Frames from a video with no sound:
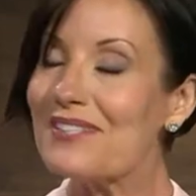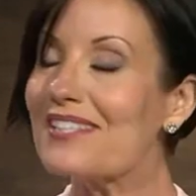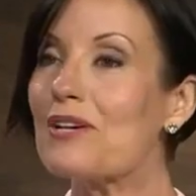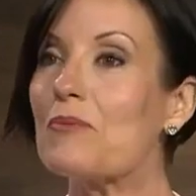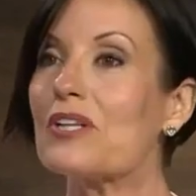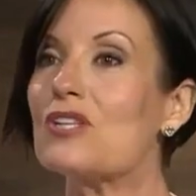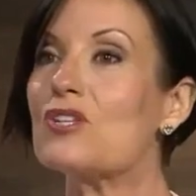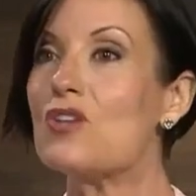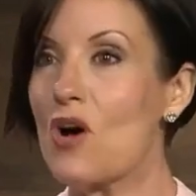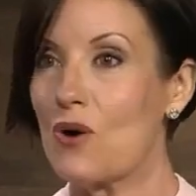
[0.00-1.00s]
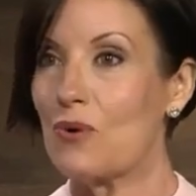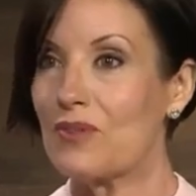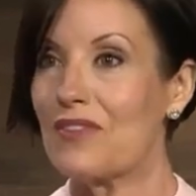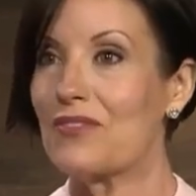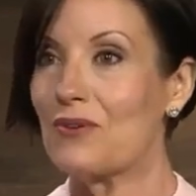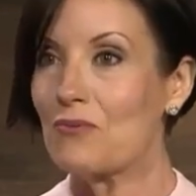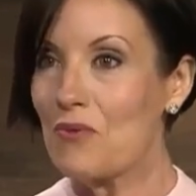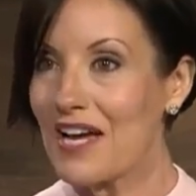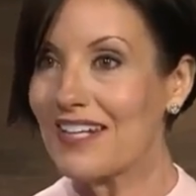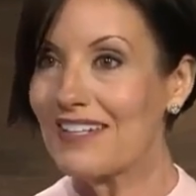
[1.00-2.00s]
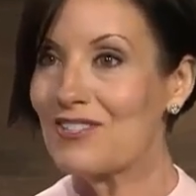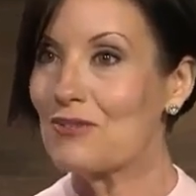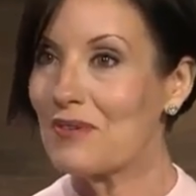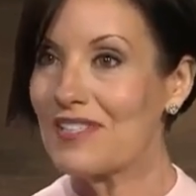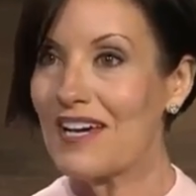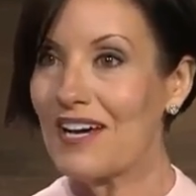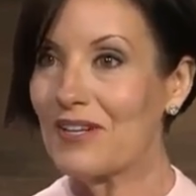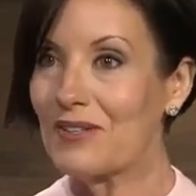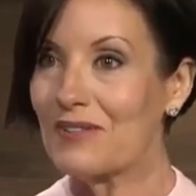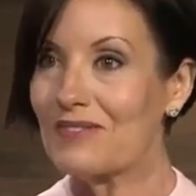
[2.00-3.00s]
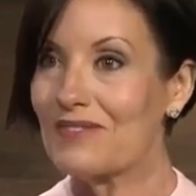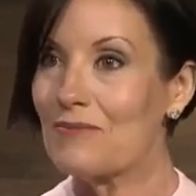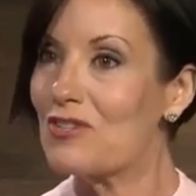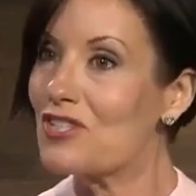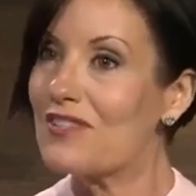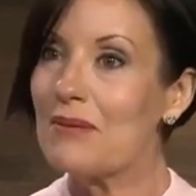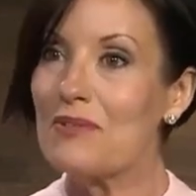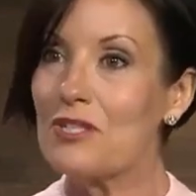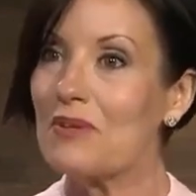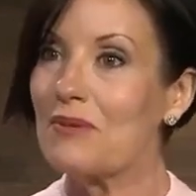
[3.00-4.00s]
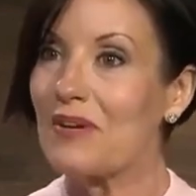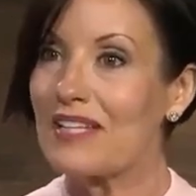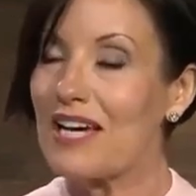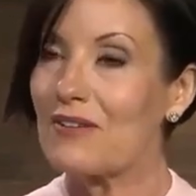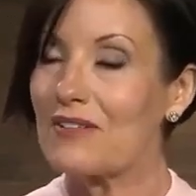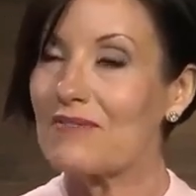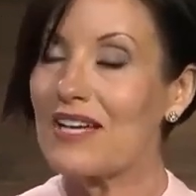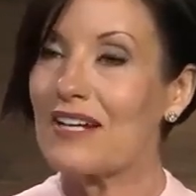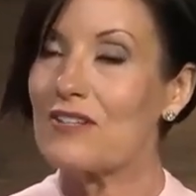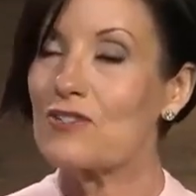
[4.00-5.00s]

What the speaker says: does someone know that they're ready to retire? What should they be doing right now to kind of